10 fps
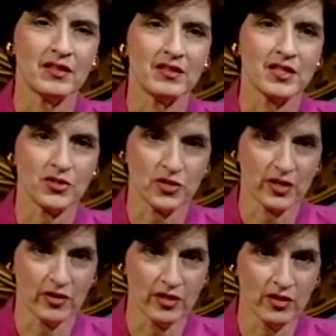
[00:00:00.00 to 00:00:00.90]
Dr.
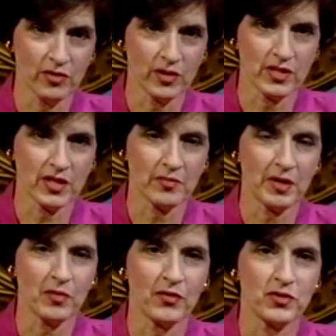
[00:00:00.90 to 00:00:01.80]
Kiernan, who is a
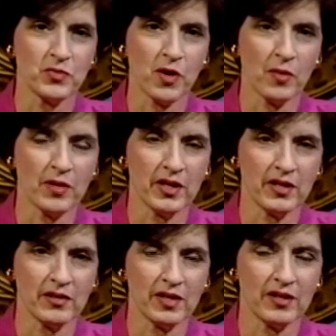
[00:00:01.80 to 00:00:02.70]
member of the department
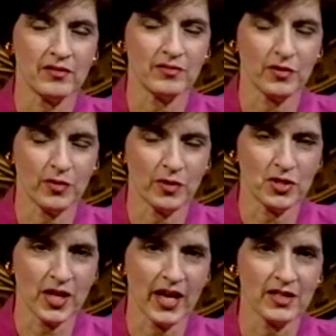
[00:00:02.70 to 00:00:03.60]
and very
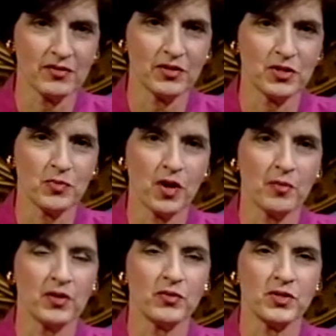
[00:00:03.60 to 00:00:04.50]
much active in the
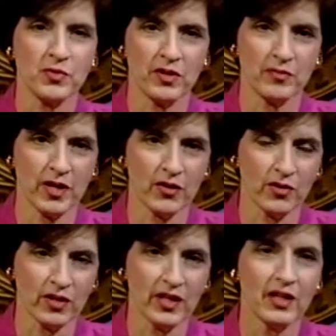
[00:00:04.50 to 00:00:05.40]
department, was one of my
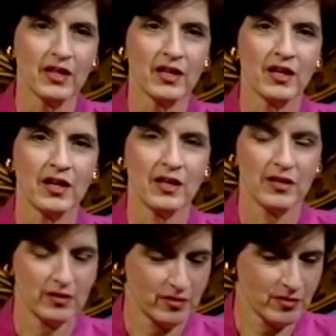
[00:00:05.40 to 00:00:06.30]
early
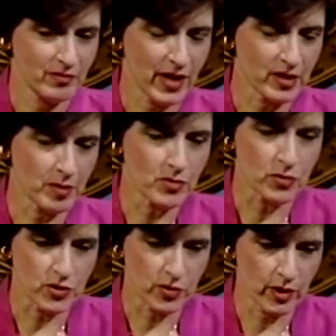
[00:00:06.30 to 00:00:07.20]
faculty members,
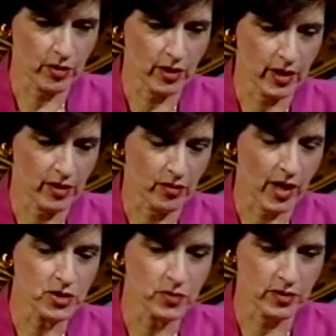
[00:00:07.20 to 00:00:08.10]
also a
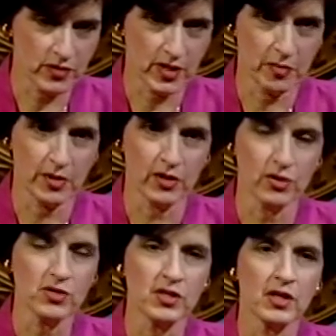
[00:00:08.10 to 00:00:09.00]
graduate of St.
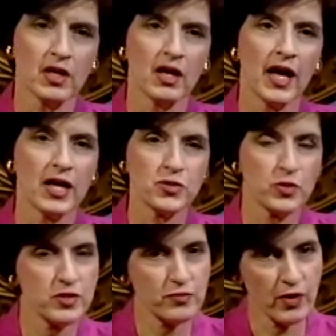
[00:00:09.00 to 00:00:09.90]
Peter's, as
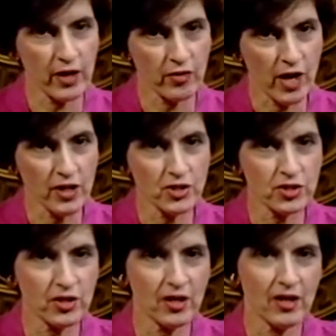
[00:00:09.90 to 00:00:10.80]
was Frank
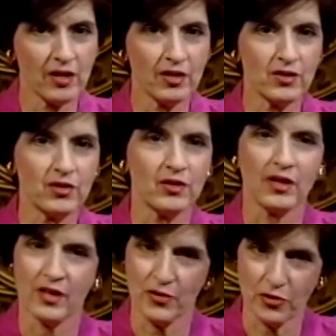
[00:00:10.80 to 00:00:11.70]
Rush,
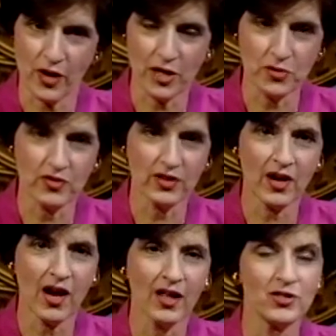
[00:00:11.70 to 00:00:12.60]
another graduate of the
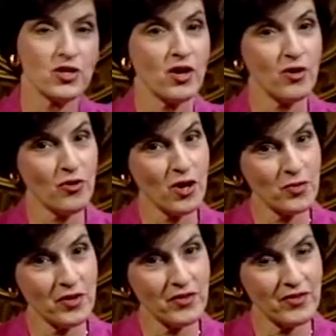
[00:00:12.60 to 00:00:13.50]
college, along
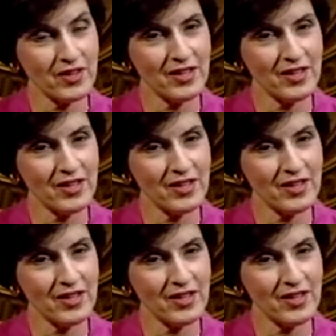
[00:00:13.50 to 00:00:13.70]
with